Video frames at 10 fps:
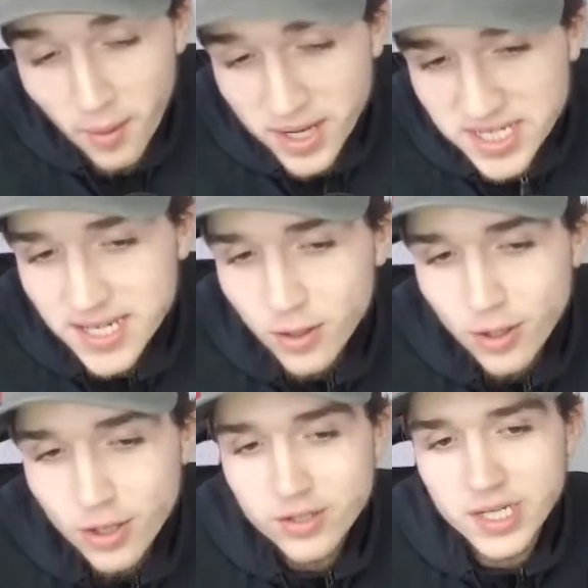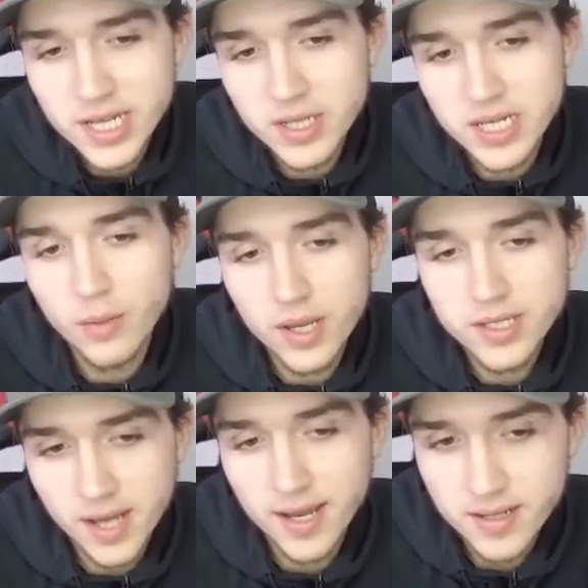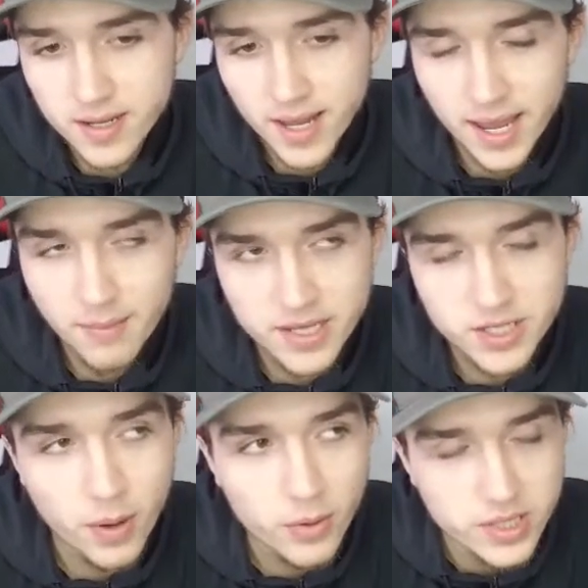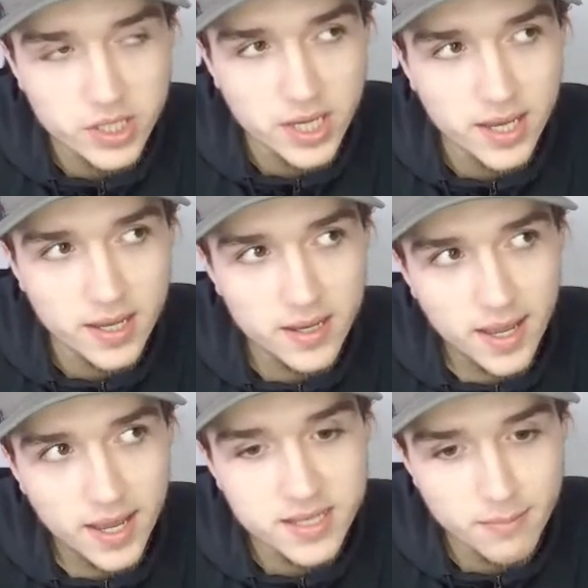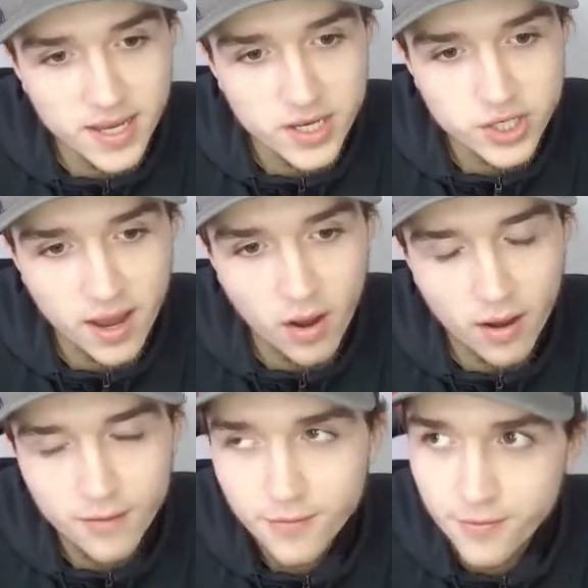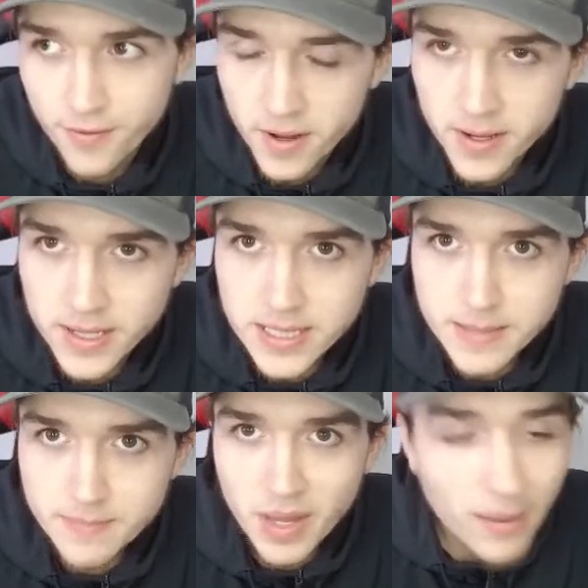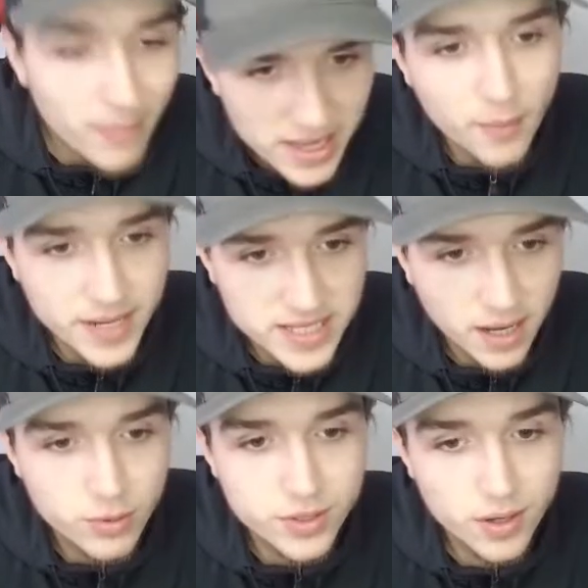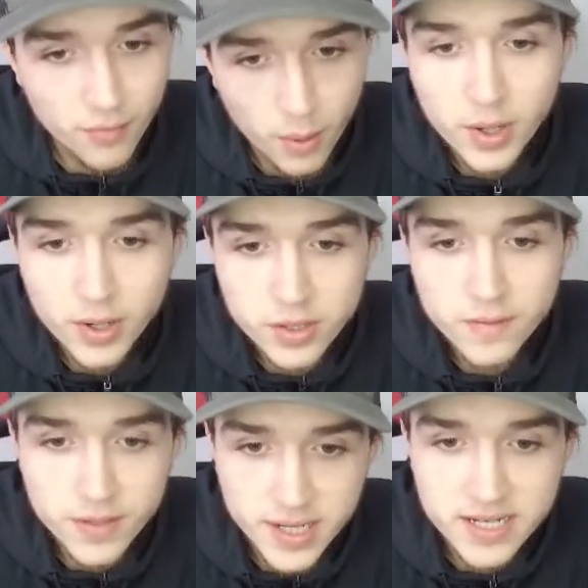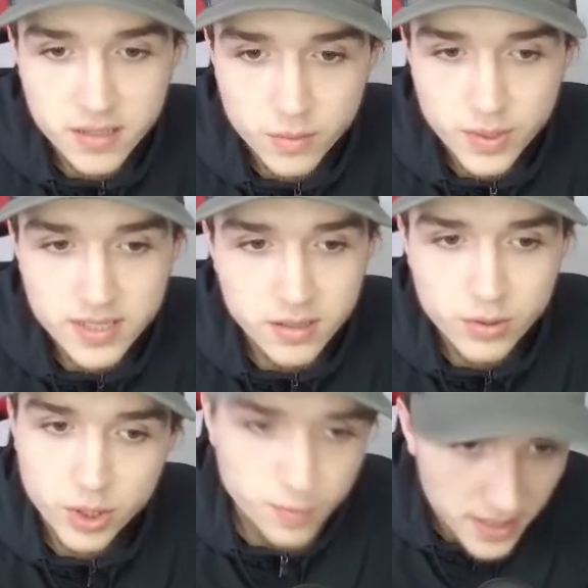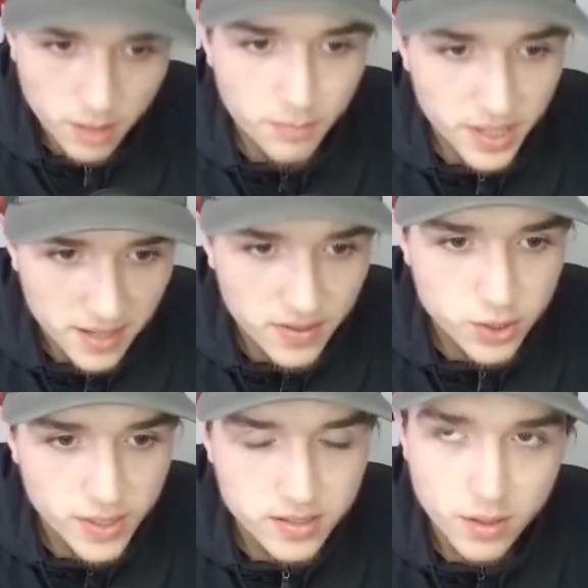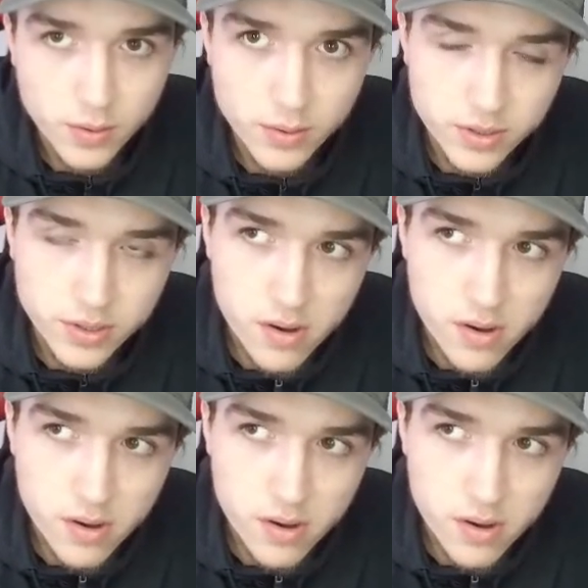Now I see your logic. Now I see what you're saying. I suppose it's a mixture of maybe a little bit of doubt of what we're going to do for the rest of the window, just based on previous windows.